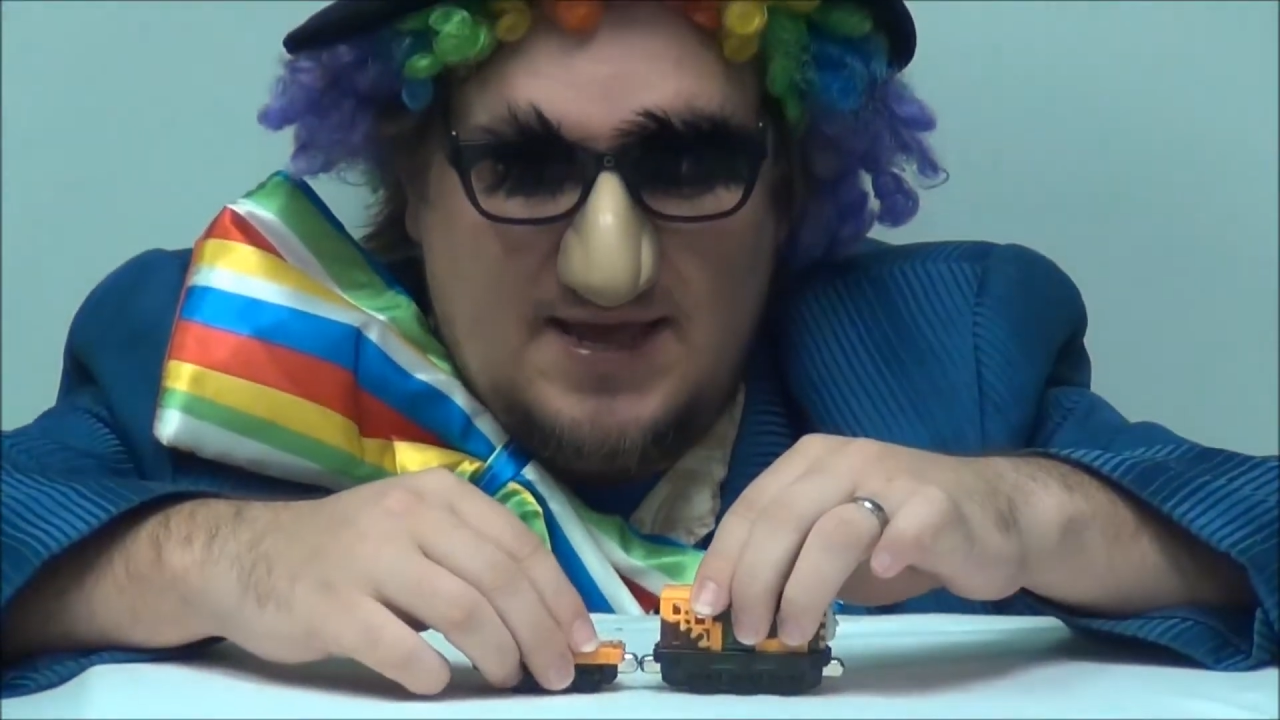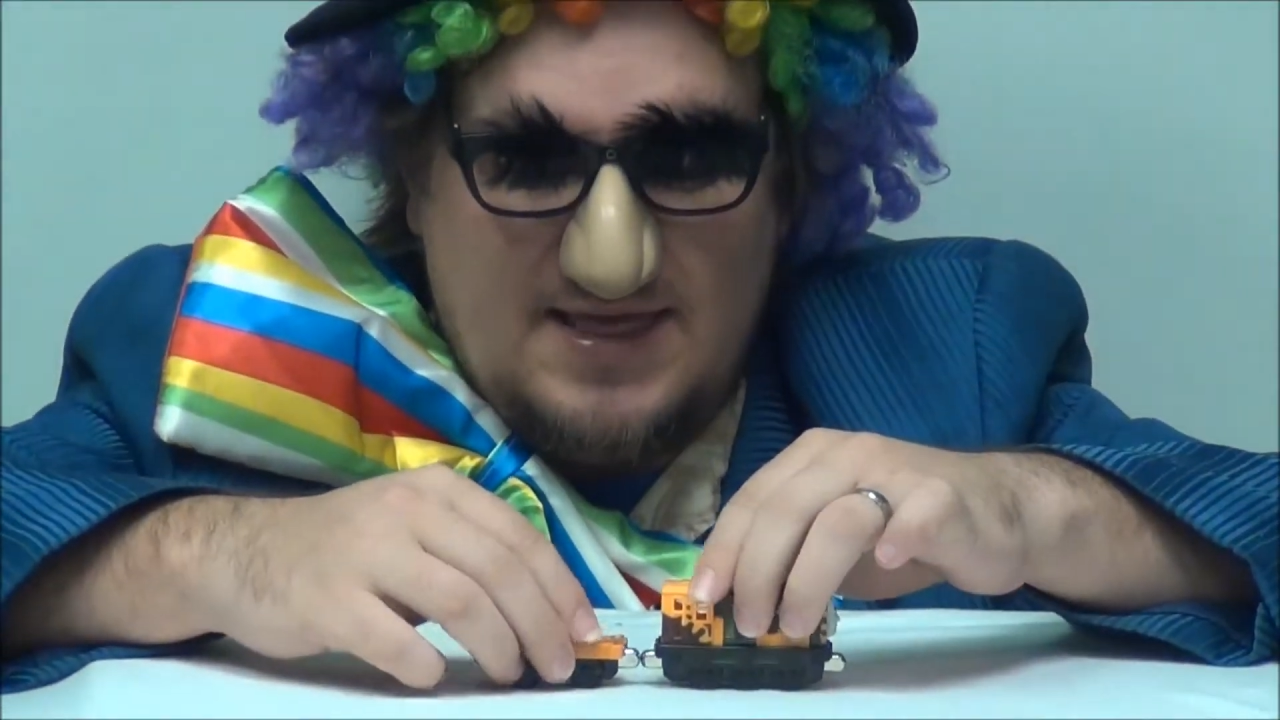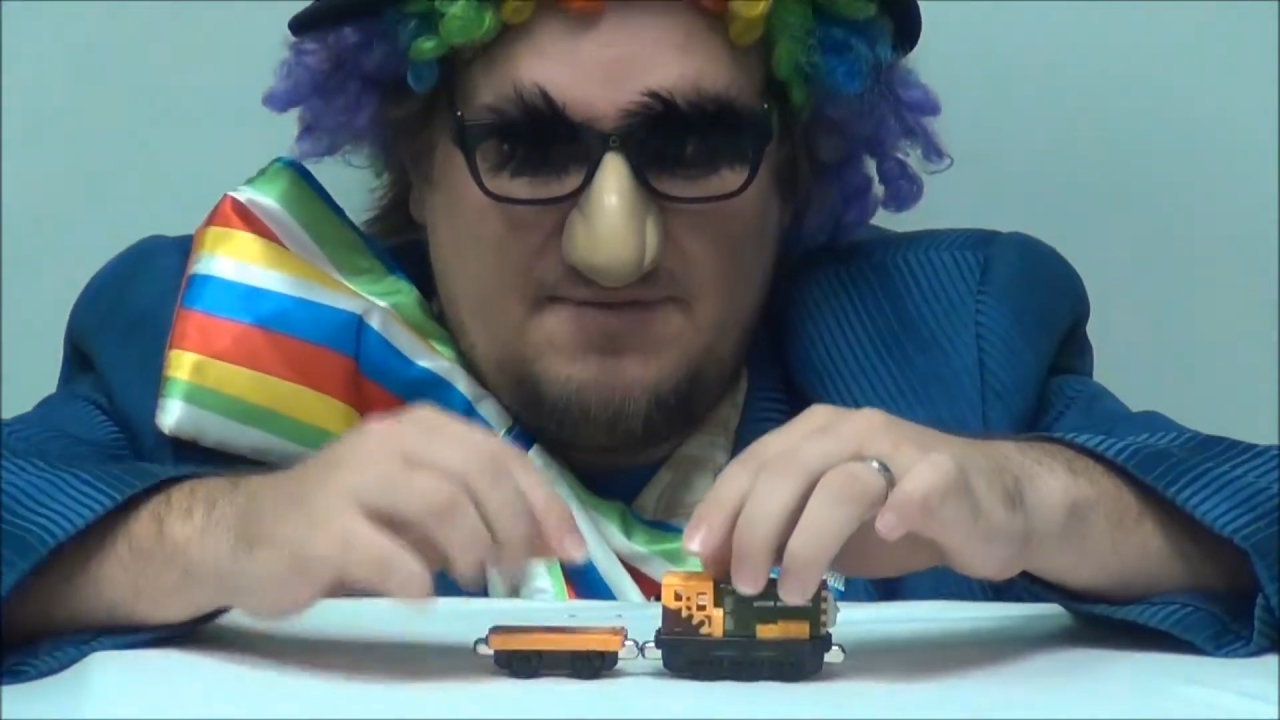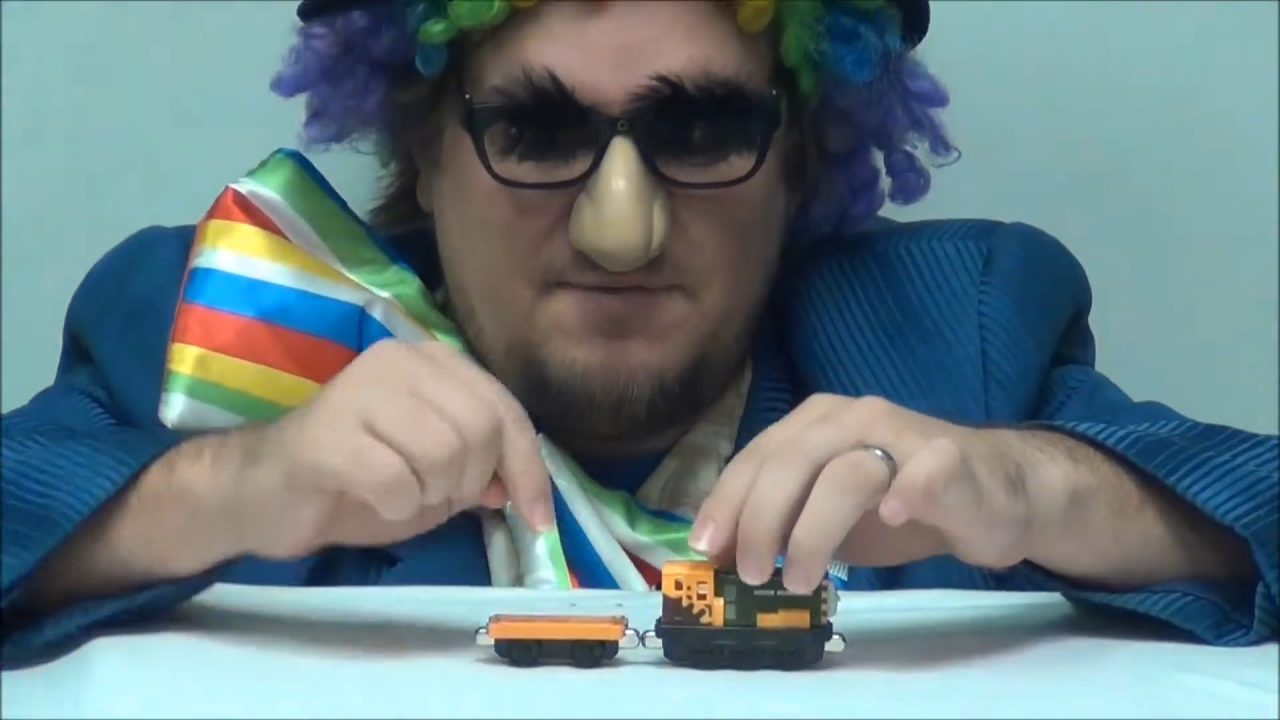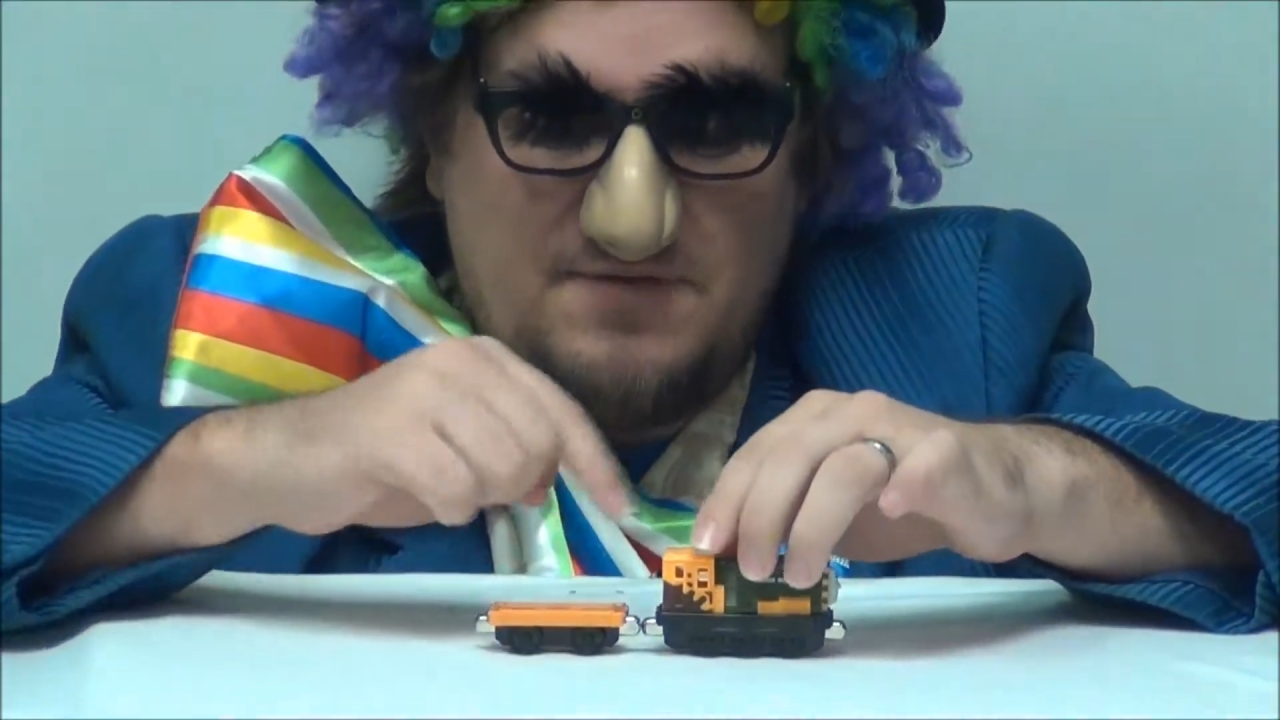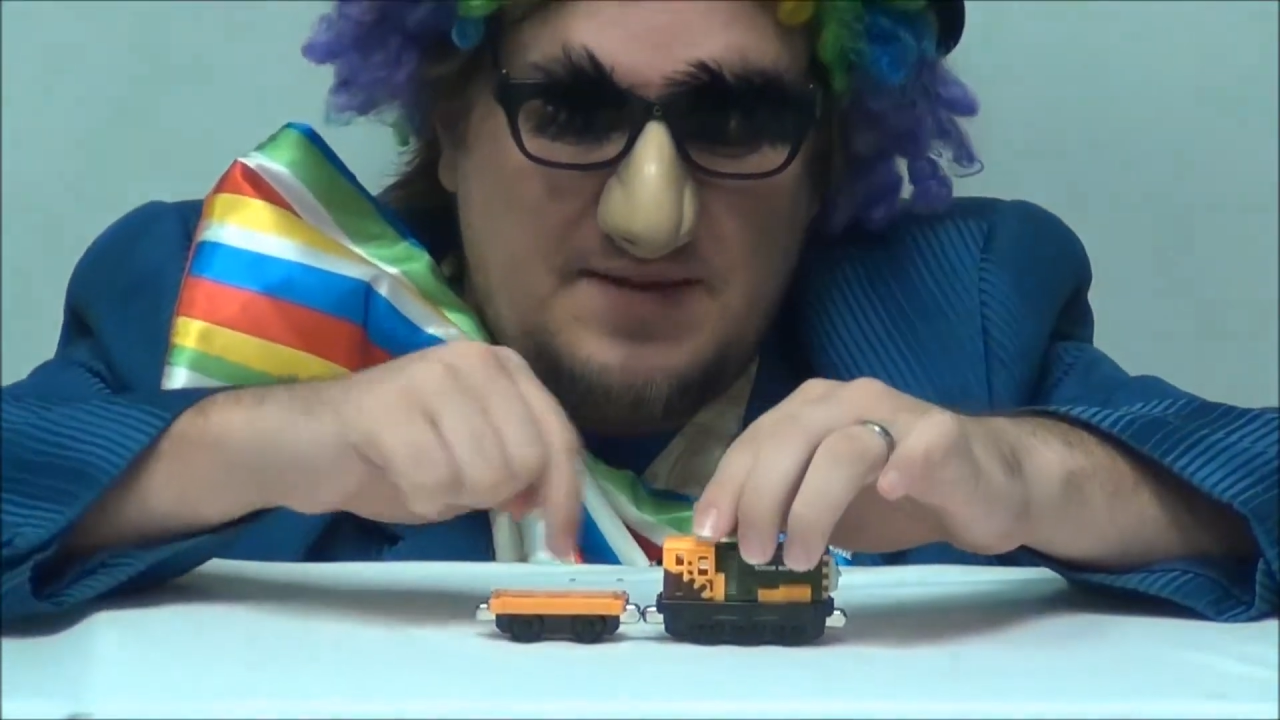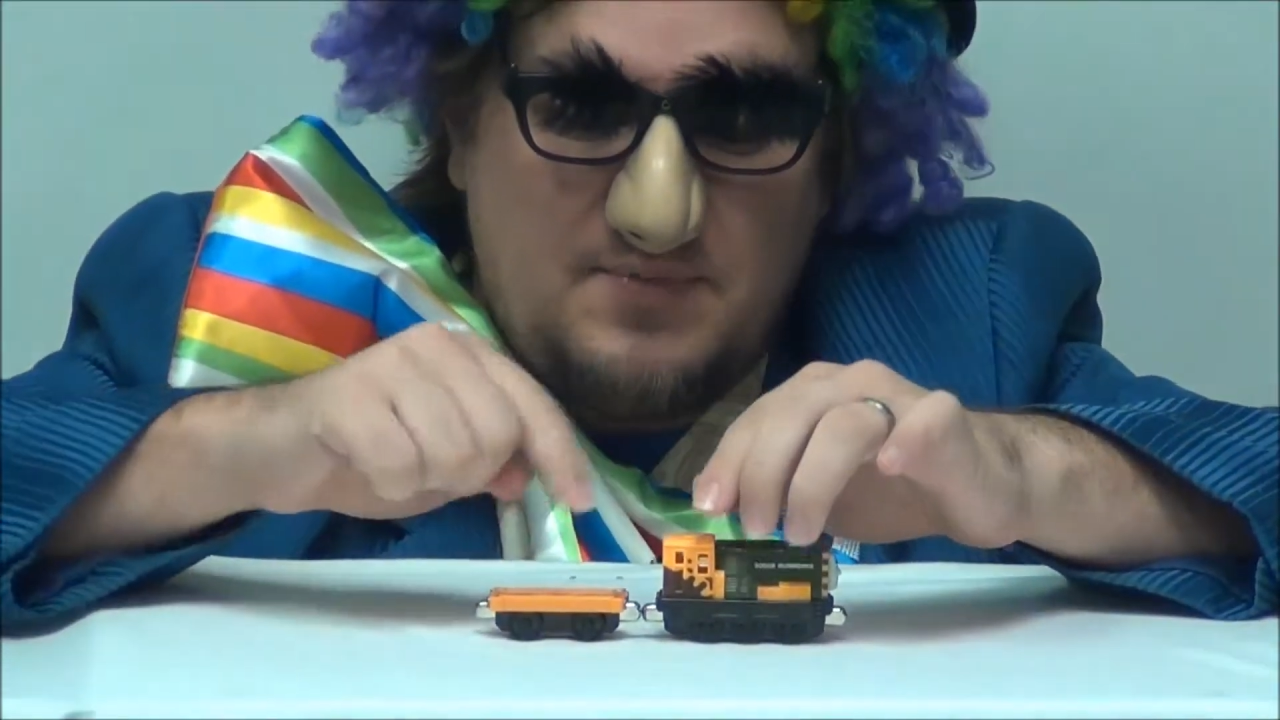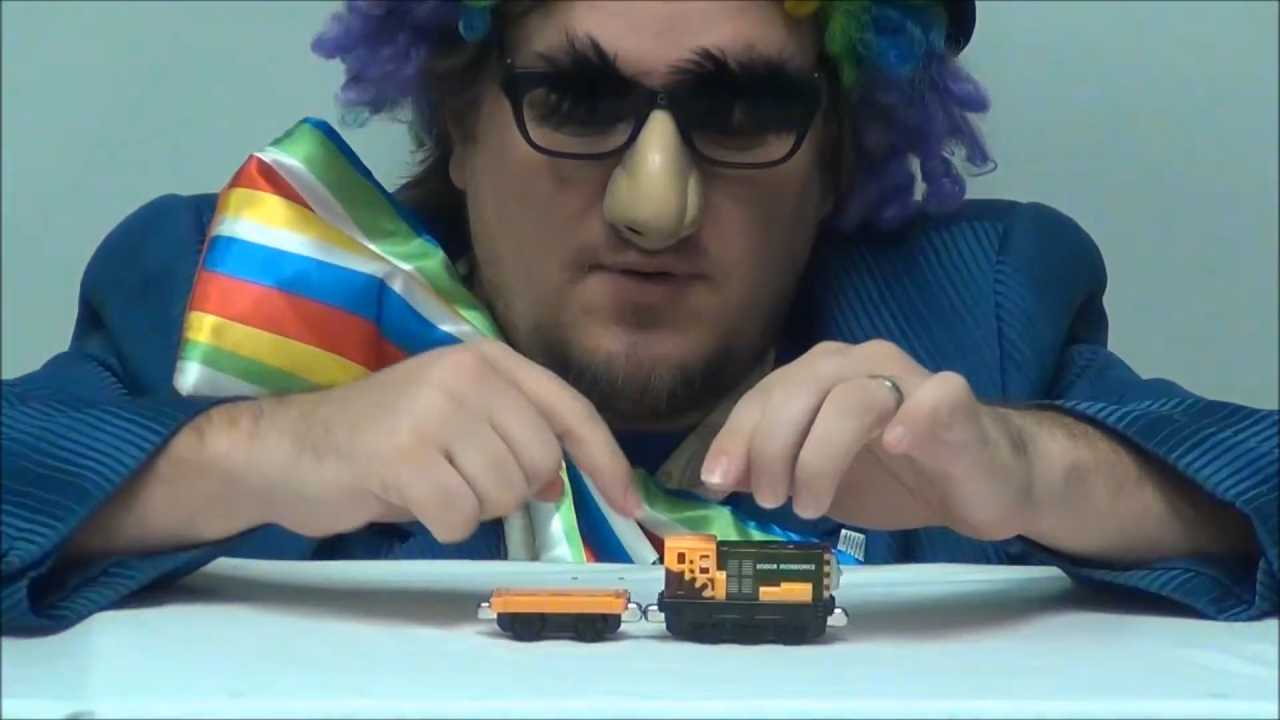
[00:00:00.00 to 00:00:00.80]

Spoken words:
They flip